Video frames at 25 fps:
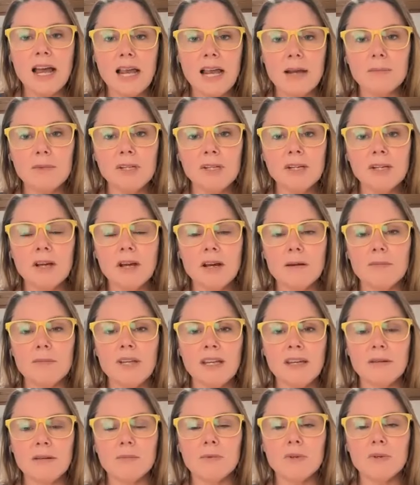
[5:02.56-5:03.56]
I'm going to come
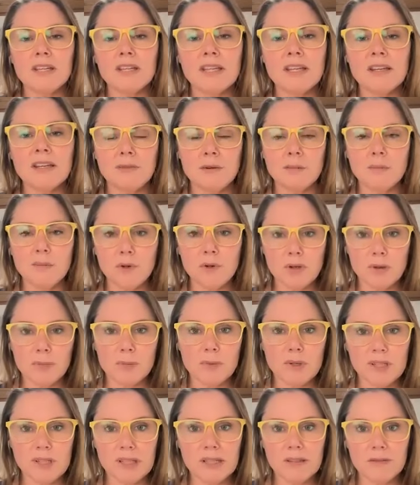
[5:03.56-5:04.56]
in with even more
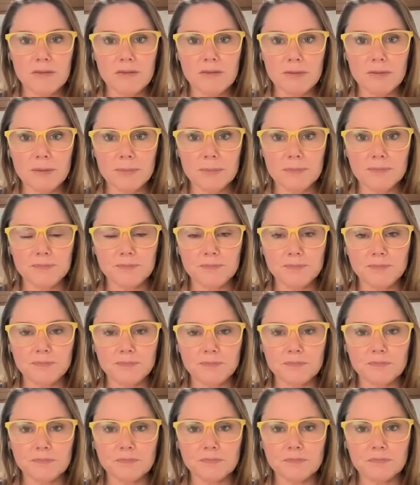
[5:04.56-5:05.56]
relief.
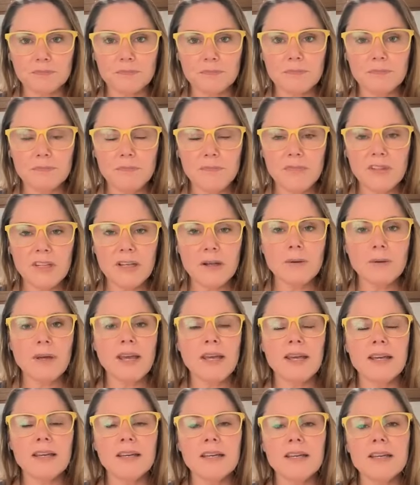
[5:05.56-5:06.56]

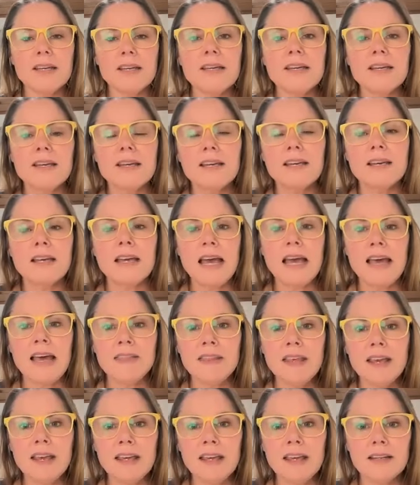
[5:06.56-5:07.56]
Okay.
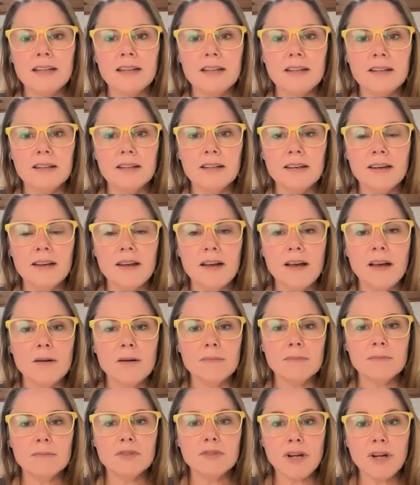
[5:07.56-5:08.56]
And then
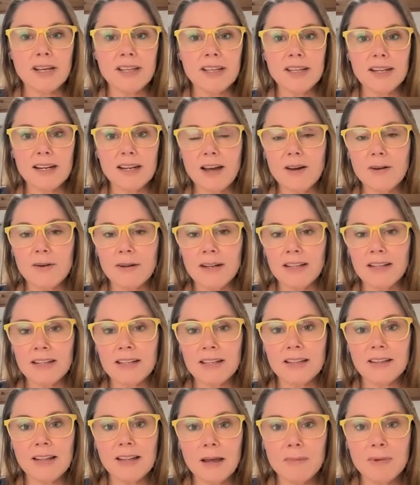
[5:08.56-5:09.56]
um, try that out and
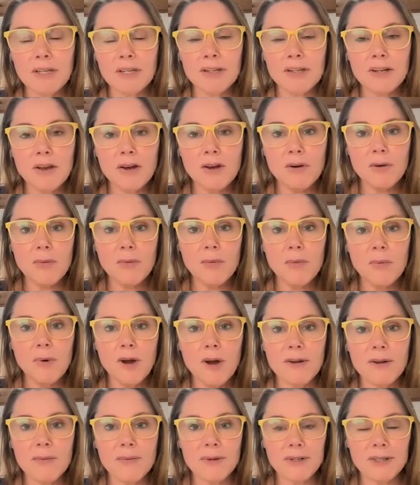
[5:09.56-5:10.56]
then let me know
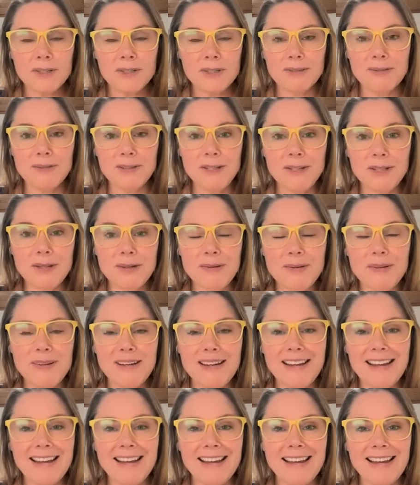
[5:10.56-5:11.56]
what works for you,
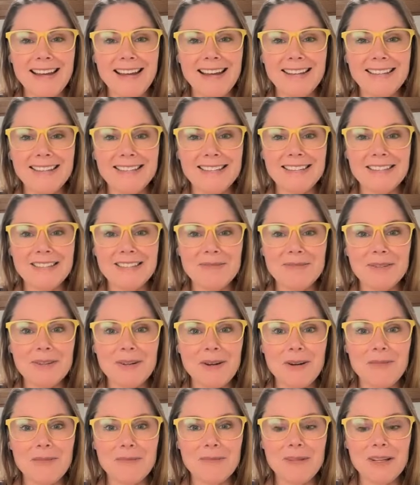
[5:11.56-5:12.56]
and we'll
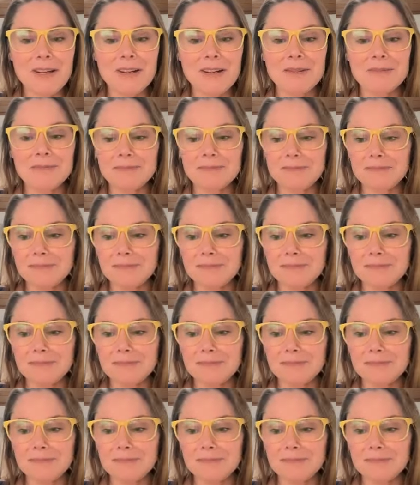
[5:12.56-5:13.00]
go from there.